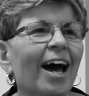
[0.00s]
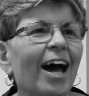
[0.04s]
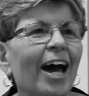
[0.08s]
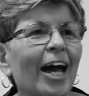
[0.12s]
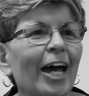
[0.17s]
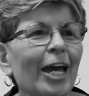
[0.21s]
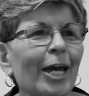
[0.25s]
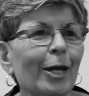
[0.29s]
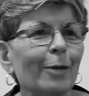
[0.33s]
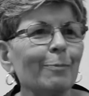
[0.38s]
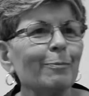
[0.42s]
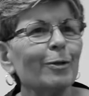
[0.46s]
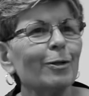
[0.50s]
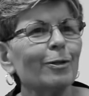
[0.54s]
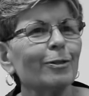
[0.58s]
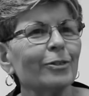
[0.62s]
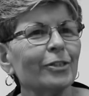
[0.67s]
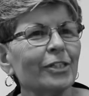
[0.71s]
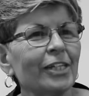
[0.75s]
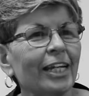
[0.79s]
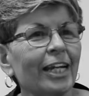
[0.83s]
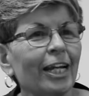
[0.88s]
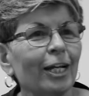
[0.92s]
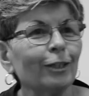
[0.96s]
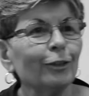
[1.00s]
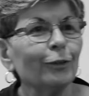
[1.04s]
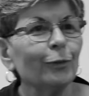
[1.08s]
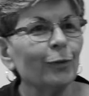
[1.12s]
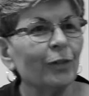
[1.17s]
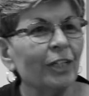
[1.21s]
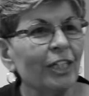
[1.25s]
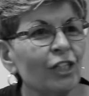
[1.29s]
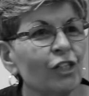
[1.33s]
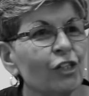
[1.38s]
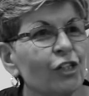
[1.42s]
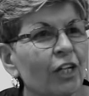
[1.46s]
Hi, I'm Cozette
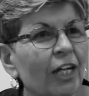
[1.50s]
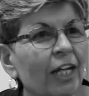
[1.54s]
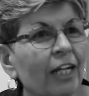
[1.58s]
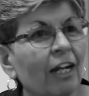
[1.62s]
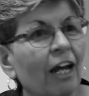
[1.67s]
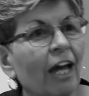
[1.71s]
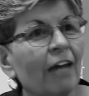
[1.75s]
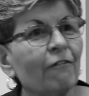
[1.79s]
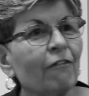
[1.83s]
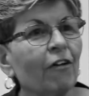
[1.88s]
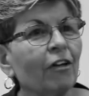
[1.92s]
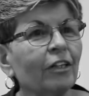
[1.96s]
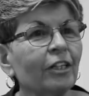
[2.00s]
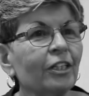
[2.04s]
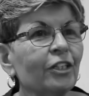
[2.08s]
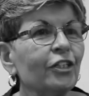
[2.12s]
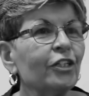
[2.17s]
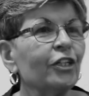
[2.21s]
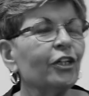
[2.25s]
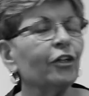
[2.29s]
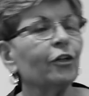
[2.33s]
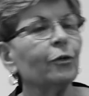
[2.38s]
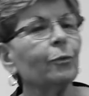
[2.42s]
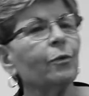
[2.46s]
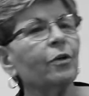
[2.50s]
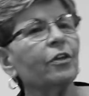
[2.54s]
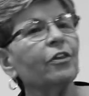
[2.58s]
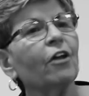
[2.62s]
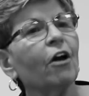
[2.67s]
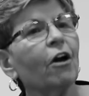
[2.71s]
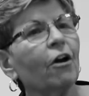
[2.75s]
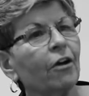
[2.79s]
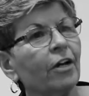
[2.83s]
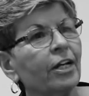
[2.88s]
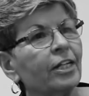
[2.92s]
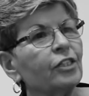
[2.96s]
Eldridge, and I volunteer with
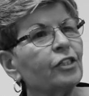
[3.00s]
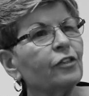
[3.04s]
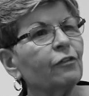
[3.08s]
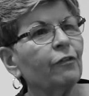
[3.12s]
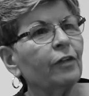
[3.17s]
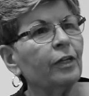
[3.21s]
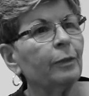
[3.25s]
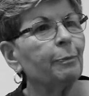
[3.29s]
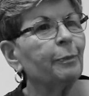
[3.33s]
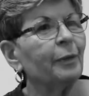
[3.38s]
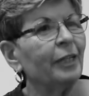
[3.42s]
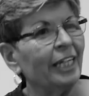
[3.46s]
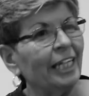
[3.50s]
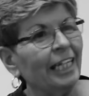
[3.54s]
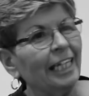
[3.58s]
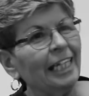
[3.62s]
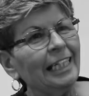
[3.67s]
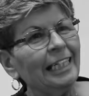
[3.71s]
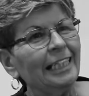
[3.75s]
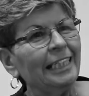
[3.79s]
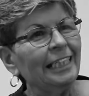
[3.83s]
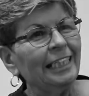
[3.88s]
RSVP.